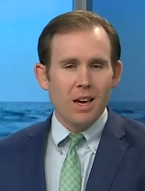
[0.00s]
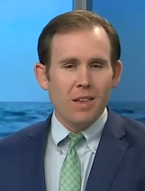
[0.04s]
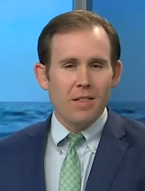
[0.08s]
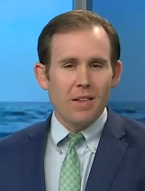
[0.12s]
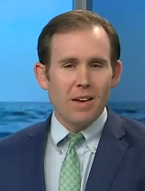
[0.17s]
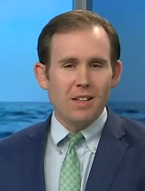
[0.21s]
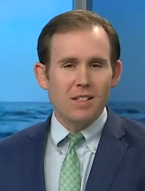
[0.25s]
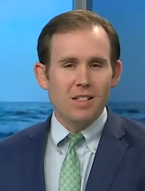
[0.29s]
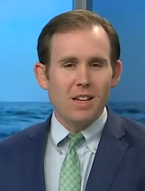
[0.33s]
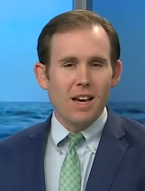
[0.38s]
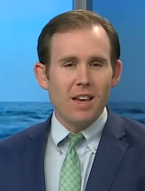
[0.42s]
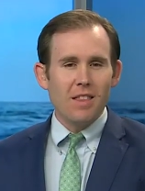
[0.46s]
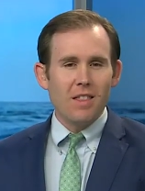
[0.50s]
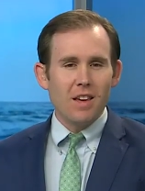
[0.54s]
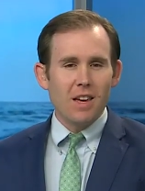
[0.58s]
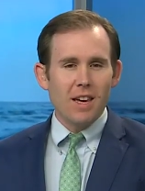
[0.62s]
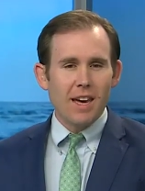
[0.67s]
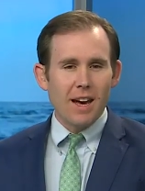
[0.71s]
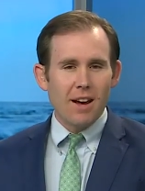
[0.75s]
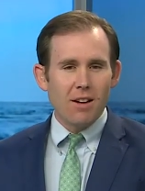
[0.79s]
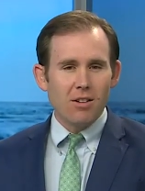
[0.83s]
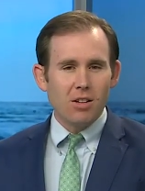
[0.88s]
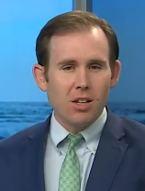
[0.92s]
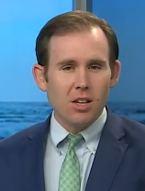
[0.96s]
They say the
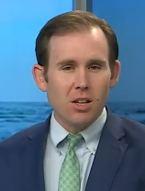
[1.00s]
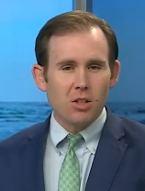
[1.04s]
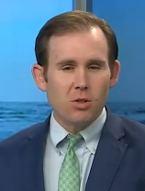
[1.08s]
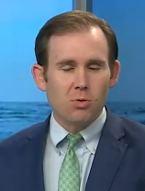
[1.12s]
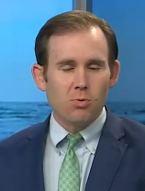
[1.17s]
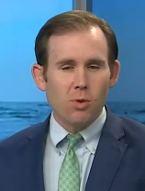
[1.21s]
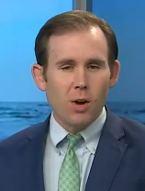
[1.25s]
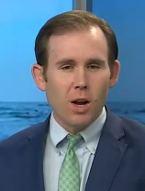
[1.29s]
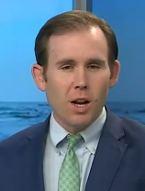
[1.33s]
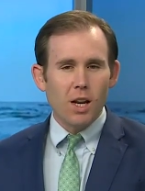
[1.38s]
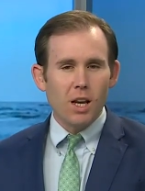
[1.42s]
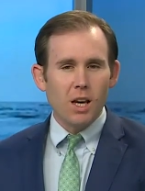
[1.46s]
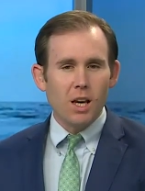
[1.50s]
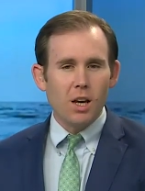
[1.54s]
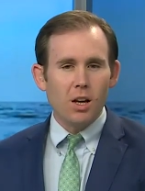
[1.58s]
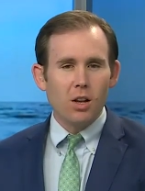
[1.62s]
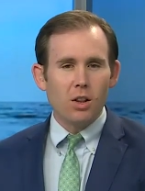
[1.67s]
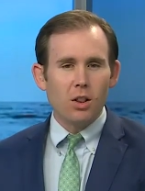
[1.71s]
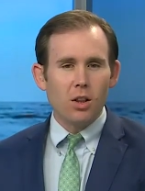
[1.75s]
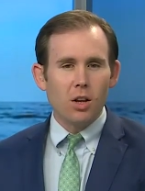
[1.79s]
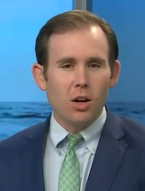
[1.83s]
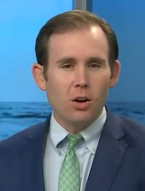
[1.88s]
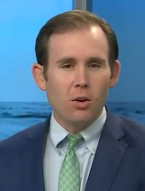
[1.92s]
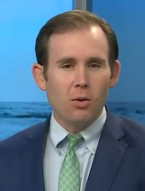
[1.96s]
county is running
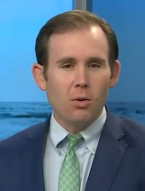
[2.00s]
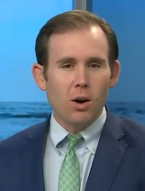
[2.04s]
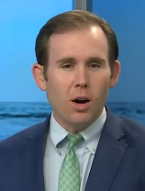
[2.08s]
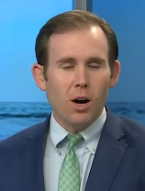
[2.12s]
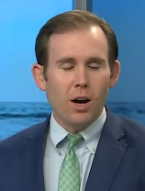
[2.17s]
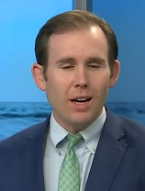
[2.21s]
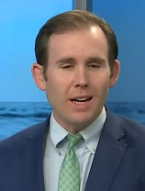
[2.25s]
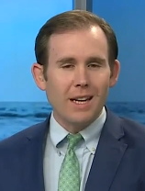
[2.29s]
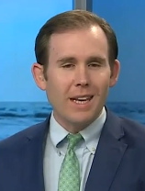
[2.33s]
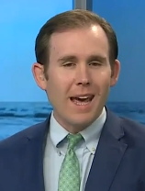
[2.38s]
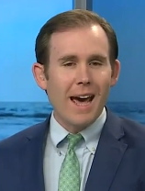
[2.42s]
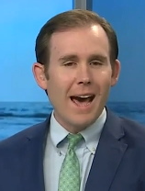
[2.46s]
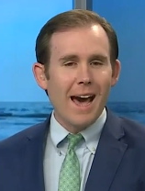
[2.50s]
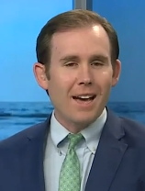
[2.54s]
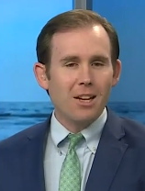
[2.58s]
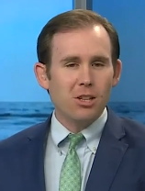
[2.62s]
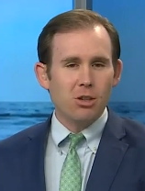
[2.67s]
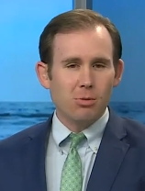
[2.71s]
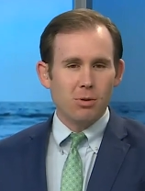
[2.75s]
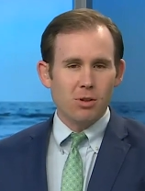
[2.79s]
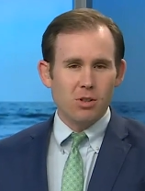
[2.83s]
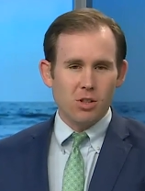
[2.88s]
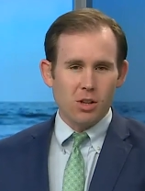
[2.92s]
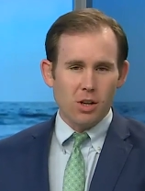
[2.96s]
low on
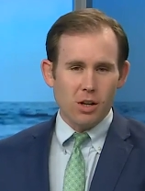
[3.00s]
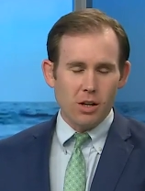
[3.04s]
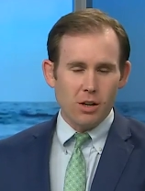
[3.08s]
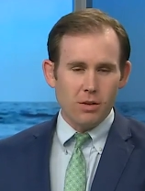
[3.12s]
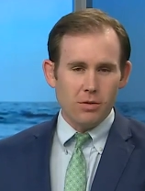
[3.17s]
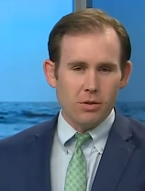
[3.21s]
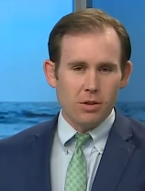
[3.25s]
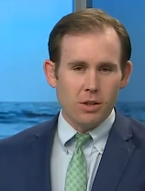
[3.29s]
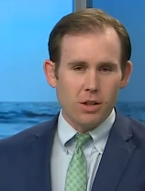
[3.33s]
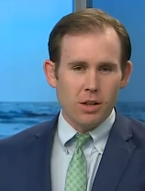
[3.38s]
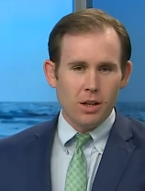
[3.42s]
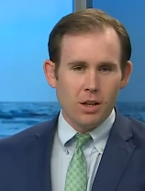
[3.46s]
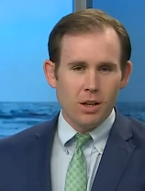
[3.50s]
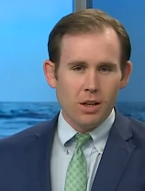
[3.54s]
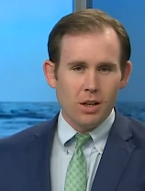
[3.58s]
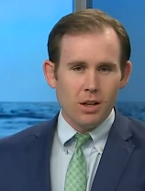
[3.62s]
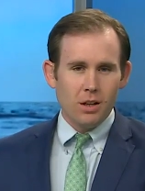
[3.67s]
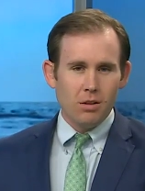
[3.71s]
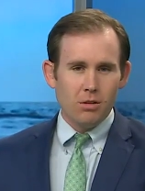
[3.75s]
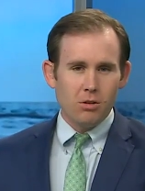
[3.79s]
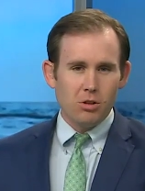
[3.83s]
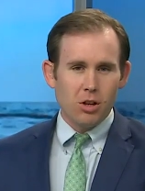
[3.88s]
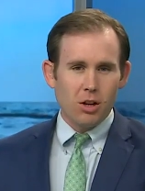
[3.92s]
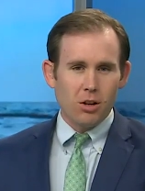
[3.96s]
cash reserves.
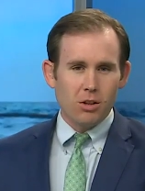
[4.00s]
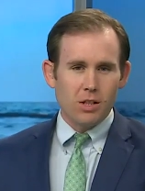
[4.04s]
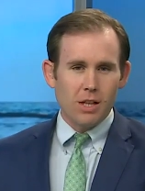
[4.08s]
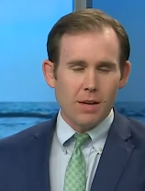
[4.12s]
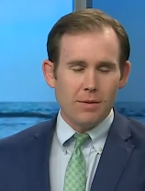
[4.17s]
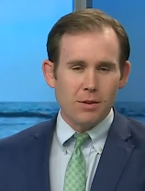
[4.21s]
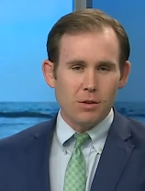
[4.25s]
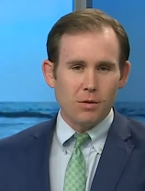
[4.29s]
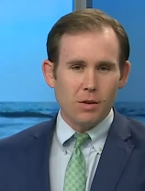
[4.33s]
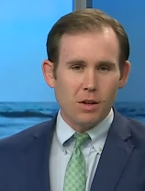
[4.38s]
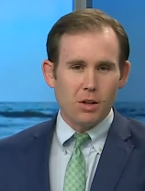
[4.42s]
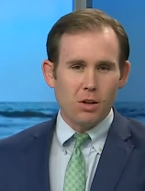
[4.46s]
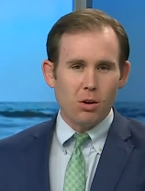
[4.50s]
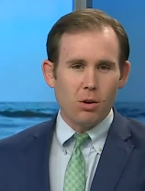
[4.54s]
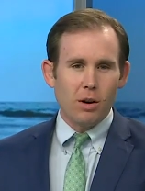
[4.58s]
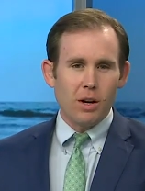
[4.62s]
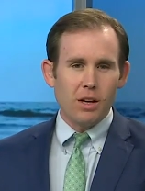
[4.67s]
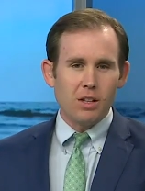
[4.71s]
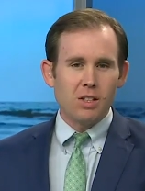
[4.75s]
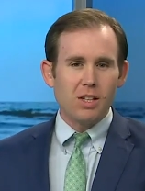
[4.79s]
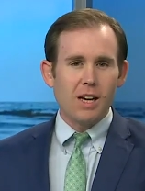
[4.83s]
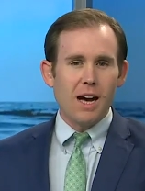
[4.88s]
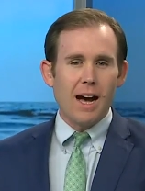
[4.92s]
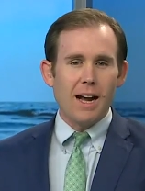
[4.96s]
New Channel 7's
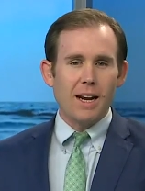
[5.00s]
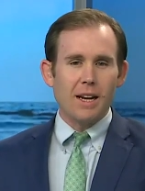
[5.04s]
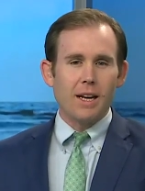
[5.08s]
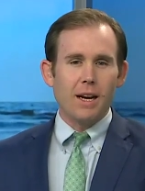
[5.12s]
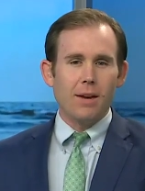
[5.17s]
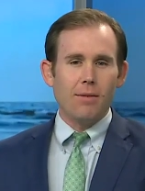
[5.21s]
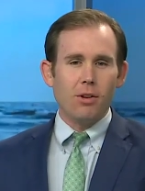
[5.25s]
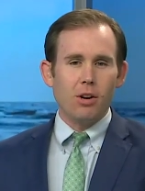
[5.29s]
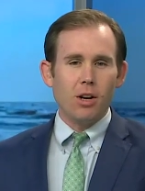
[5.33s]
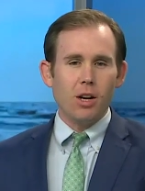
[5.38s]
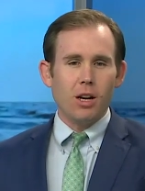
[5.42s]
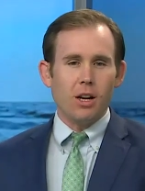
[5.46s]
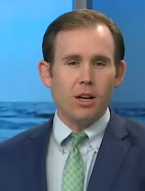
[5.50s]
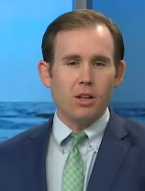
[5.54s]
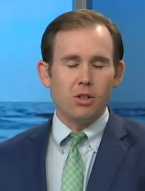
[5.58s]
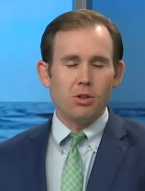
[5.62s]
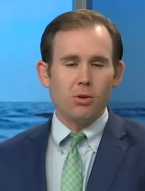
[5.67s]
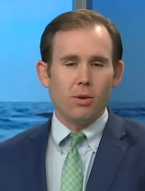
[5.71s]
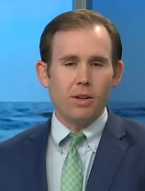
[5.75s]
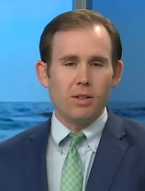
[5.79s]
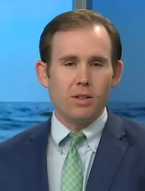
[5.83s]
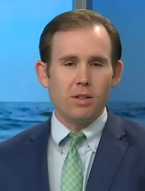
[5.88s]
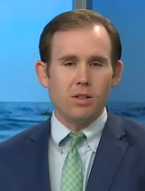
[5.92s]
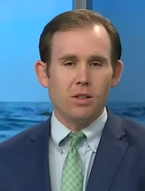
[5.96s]
Victoria Scott covered it and
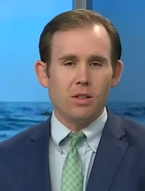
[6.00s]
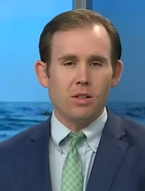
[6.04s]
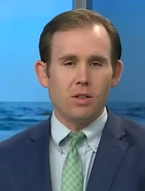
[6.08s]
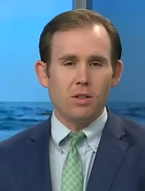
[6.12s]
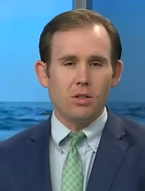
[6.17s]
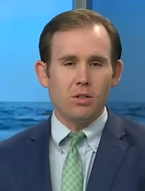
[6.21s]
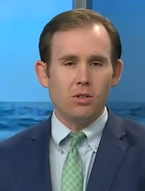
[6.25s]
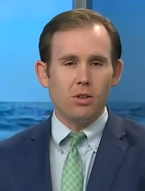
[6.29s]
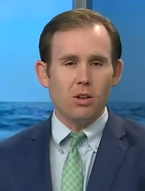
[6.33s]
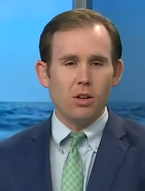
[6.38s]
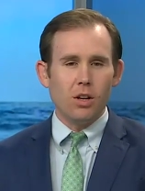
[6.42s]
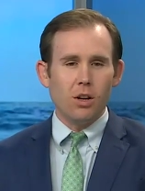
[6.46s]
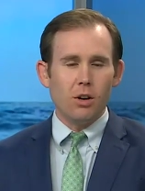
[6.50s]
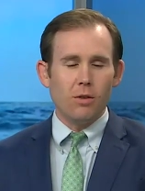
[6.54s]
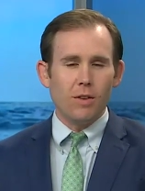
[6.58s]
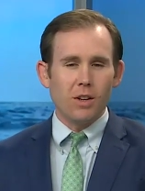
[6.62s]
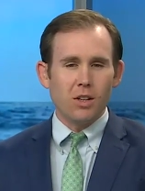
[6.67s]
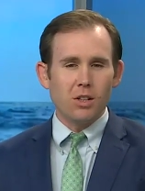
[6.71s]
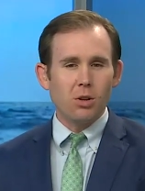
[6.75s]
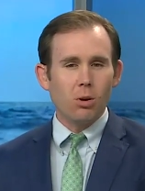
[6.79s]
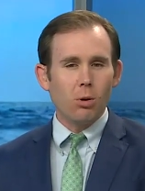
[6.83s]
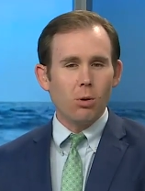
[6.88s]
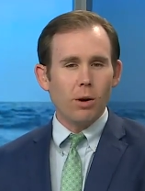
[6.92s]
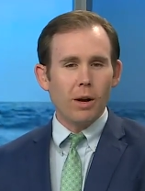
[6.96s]
joins us in the studio.
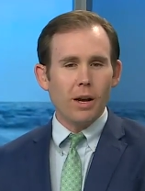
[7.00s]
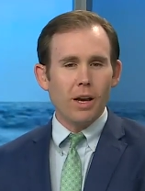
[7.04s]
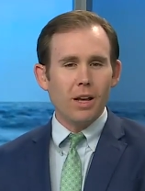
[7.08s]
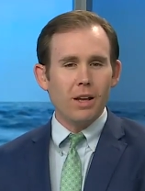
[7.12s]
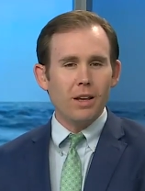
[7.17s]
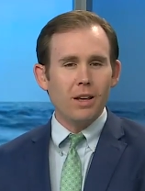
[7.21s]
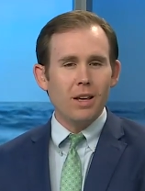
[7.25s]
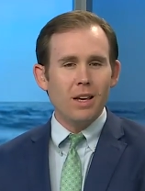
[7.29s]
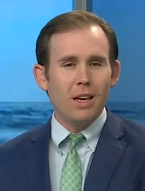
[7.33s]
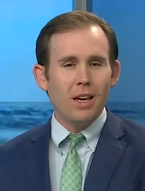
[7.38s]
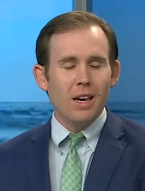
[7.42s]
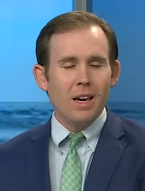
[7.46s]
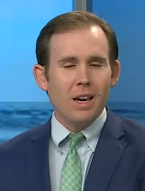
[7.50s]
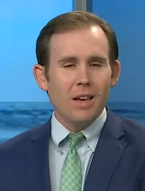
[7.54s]
Victoria,